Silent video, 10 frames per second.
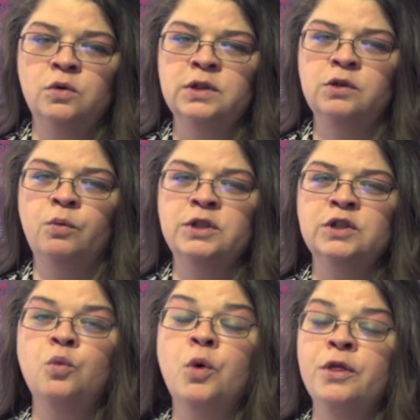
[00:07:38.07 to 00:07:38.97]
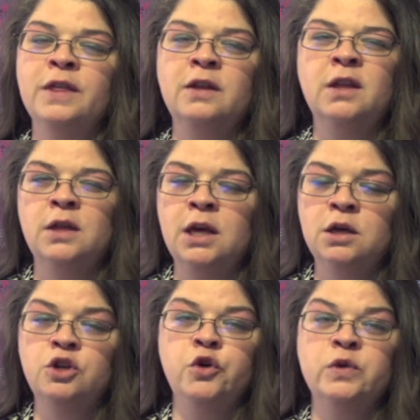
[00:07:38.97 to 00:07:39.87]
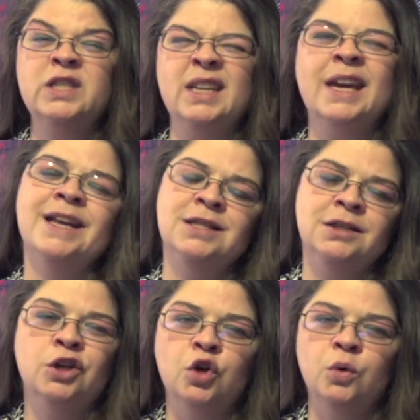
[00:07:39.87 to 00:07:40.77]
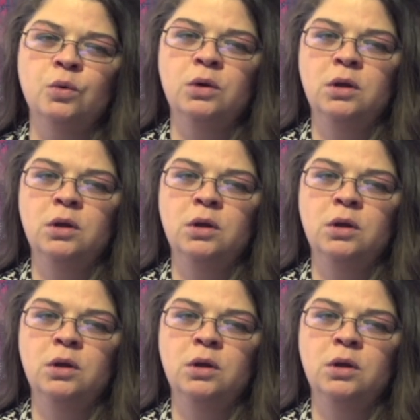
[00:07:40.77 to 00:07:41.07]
So what's the one thing that they can use to get to you?